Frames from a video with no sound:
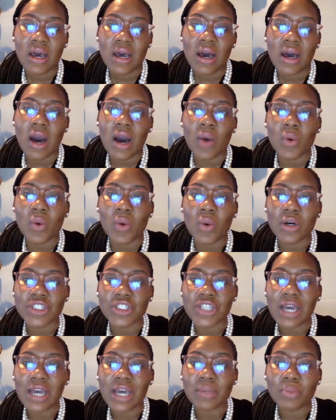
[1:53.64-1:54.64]
Our
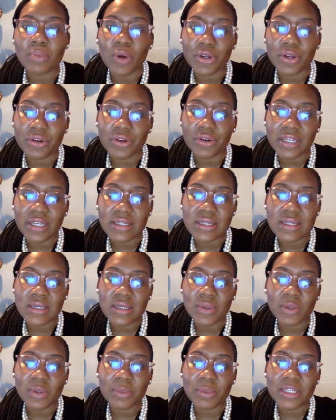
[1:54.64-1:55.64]
chat moderator
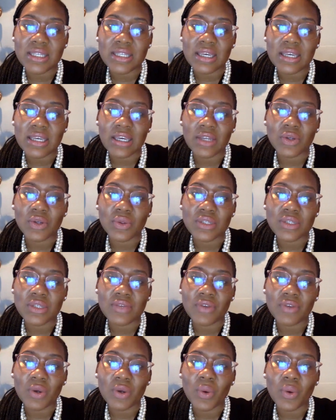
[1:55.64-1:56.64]
will be taking note of
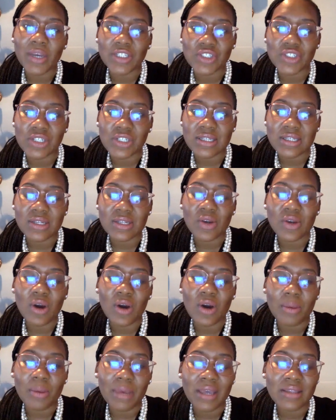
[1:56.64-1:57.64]
your questions and
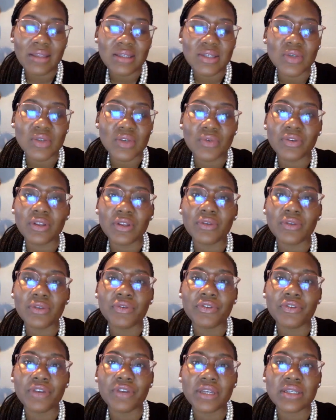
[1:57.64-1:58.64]
comments, so feel
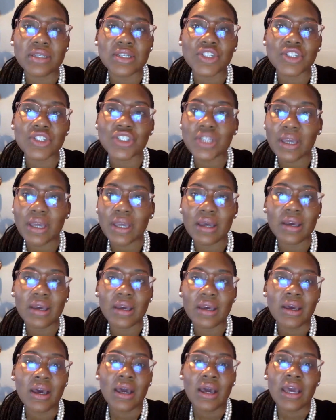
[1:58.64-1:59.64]
free to share
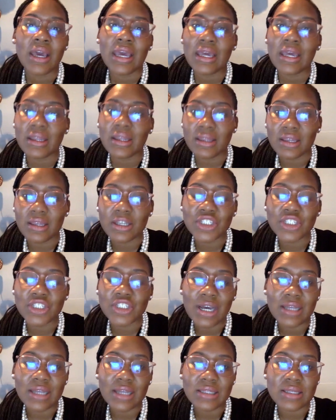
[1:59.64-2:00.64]
in the
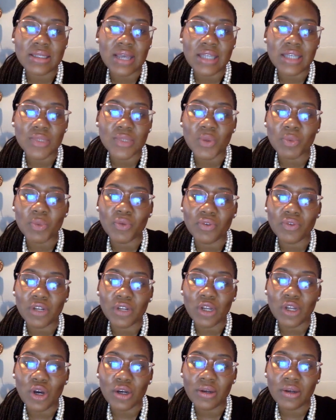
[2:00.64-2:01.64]
chat as we move
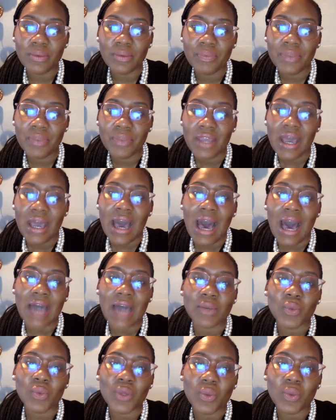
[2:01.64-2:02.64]
along, and we